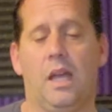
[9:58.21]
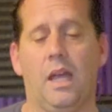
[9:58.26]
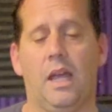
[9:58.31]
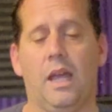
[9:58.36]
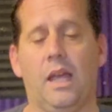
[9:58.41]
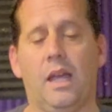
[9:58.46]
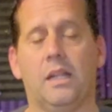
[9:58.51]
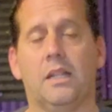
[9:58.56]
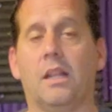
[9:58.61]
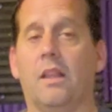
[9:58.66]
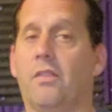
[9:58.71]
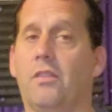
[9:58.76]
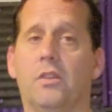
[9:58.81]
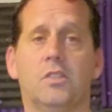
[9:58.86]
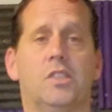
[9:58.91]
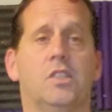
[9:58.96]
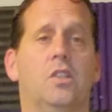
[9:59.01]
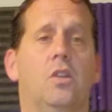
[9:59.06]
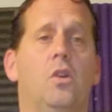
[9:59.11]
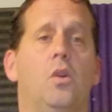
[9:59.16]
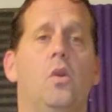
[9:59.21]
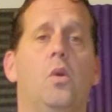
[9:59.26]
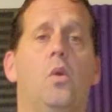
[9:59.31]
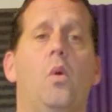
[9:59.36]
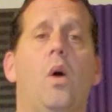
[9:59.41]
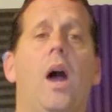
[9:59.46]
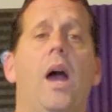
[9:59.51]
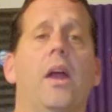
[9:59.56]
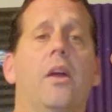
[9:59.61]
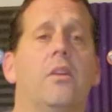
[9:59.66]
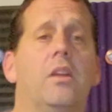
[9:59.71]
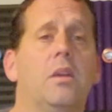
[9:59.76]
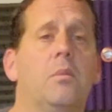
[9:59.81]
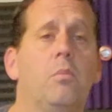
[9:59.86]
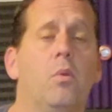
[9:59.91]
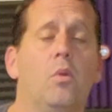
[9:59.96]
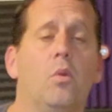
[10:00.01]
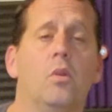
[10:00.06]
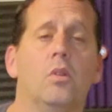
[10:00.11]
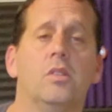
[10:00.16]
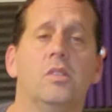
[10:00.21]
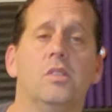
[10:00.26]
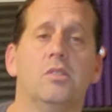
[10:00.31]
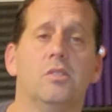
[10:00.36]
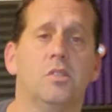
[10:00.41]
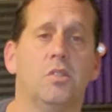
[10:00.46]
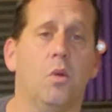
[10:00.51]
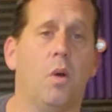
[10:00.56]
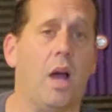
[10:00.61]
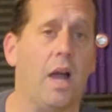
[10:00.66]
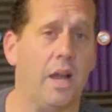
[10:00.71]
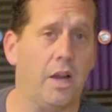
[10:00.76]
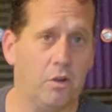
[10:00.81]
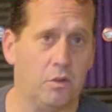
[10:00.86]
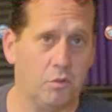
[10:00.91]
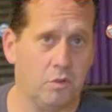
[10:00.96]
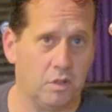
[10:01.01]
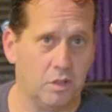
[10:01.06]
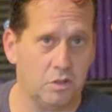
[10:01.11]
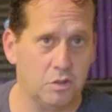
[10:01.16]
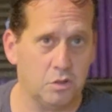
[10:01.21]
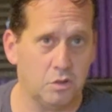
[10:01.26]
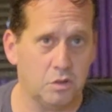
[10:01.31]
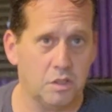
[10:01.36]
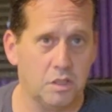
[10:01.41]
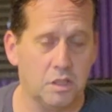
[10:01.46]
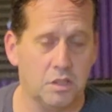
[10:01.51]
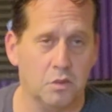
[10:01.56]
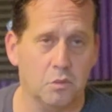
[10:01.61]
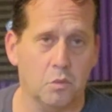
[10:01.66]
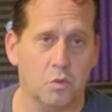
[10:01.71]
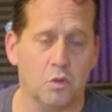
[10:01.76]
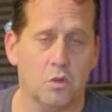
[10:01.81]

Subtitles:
And there's no ironing board, there's no iron included in the